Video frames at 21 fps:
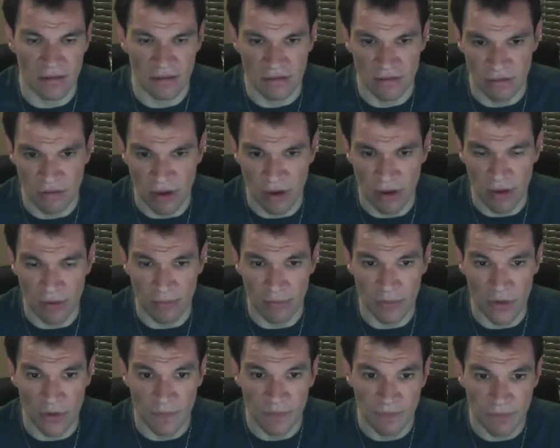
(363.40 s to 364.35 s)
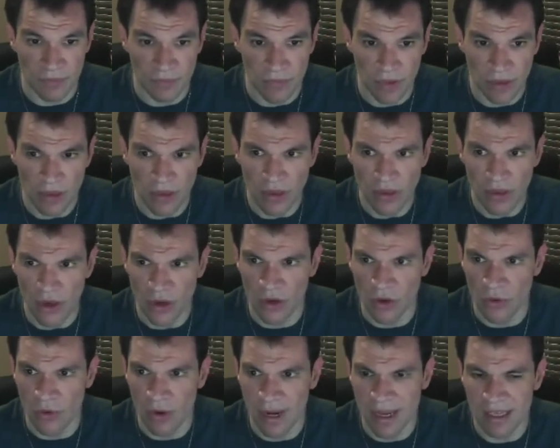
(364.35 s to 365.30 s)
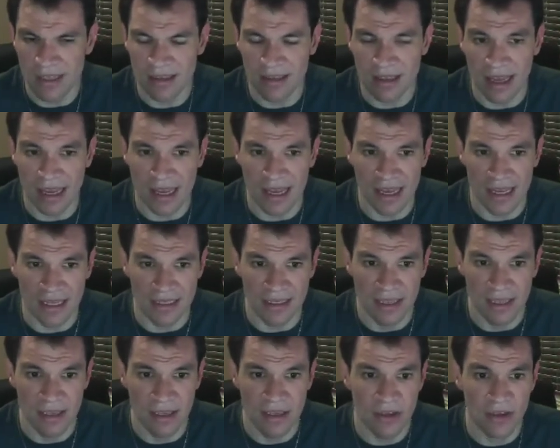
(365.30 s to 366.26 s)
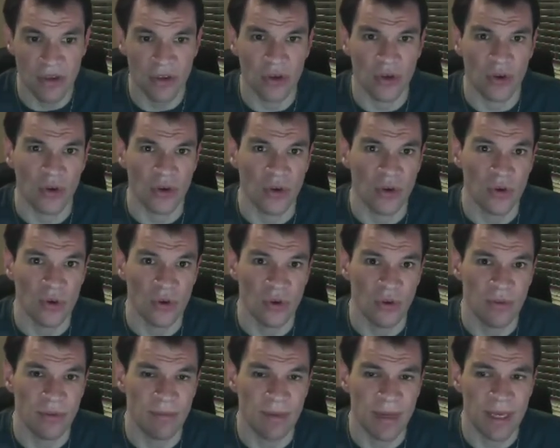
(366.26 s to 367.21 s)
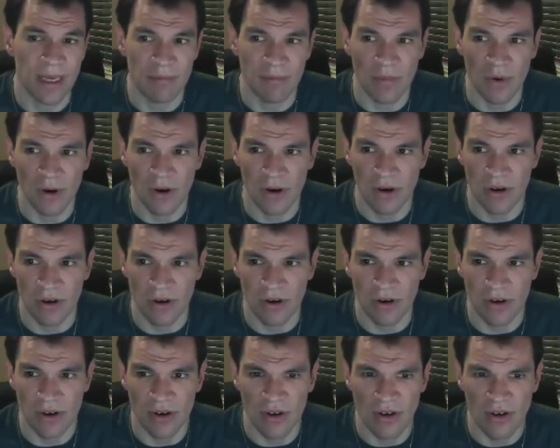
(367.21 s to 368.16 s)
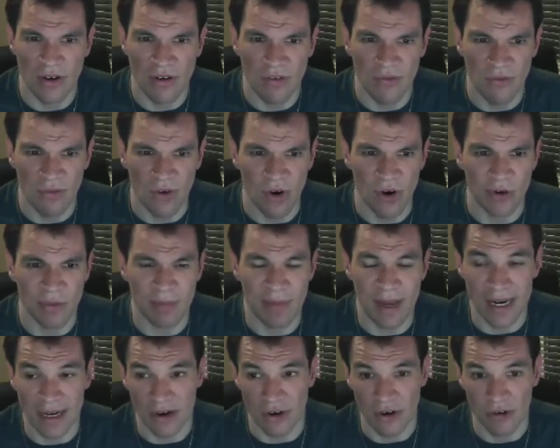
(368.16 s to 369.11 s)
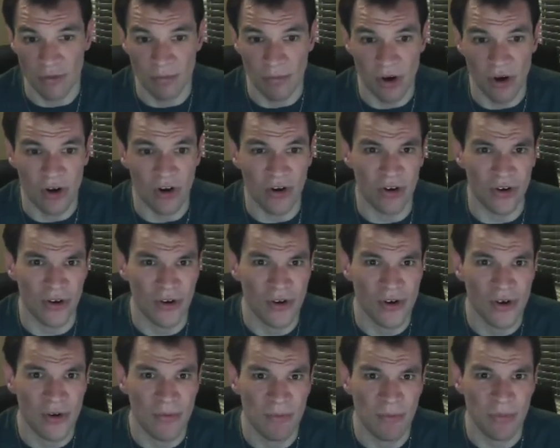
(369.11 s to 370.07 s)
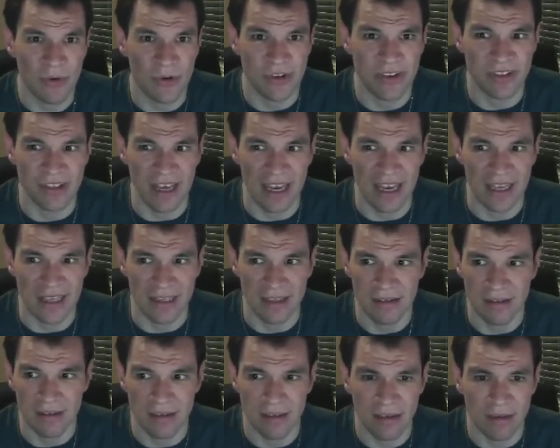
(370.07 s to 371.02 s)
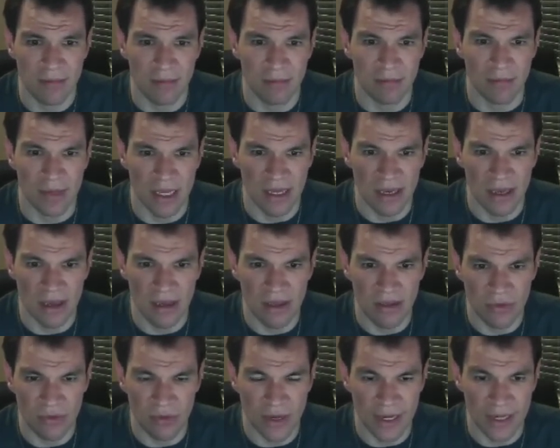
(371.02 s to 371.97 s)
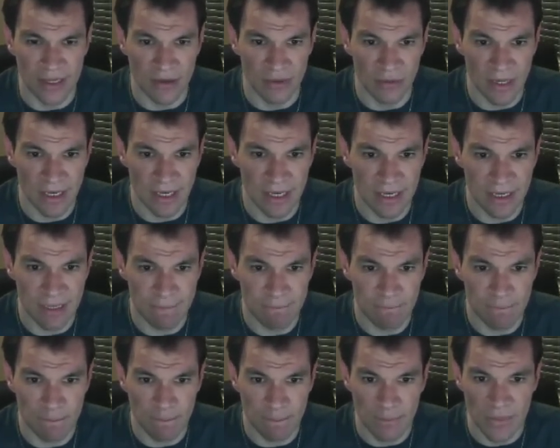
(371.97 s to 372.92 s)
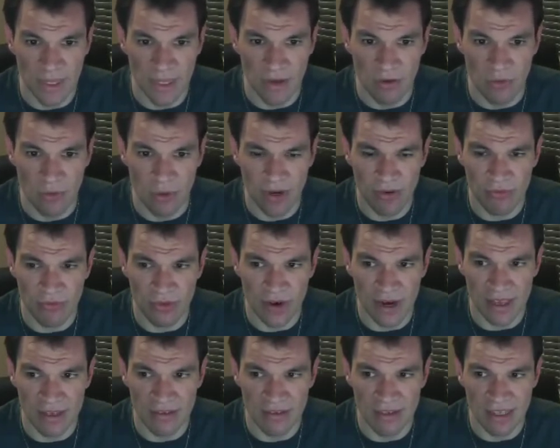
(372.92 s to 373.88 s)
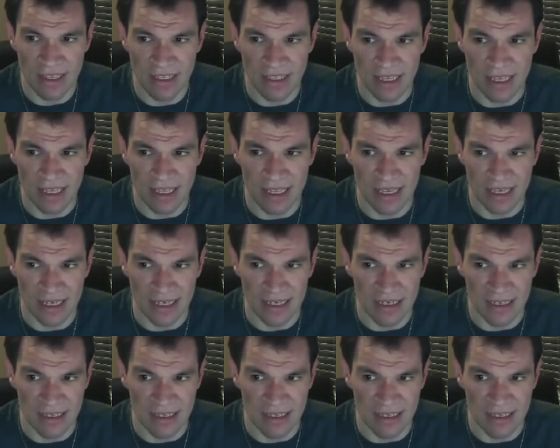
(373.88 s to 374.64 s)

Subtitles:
some way that could be more formal or more precise. Because when we rephrase it in